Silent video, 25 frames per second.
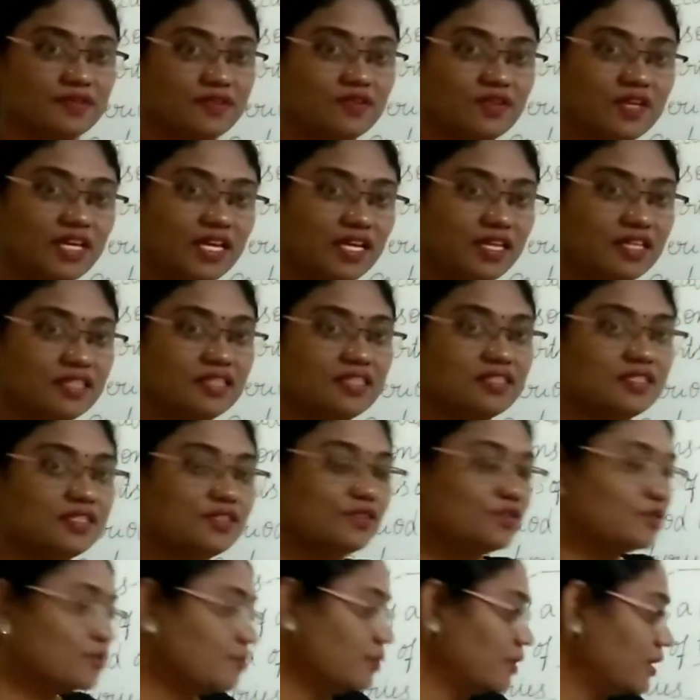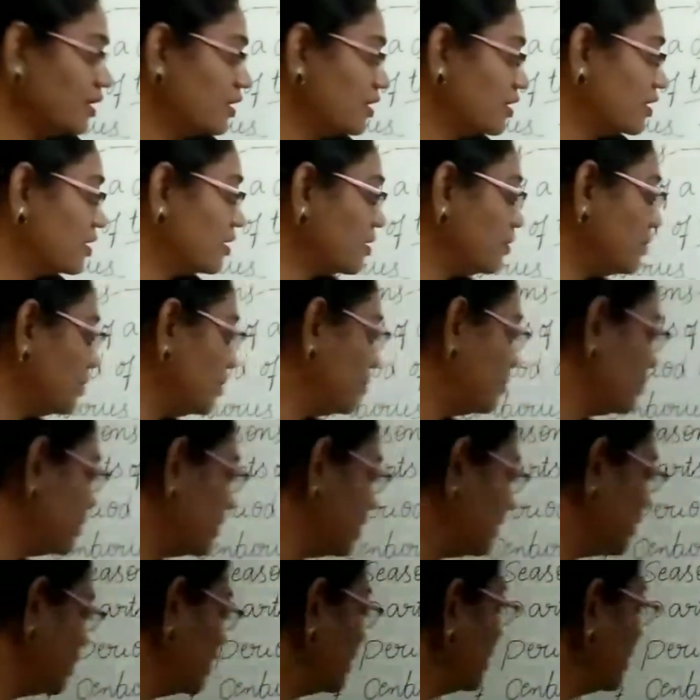Okay, this is to be remembered.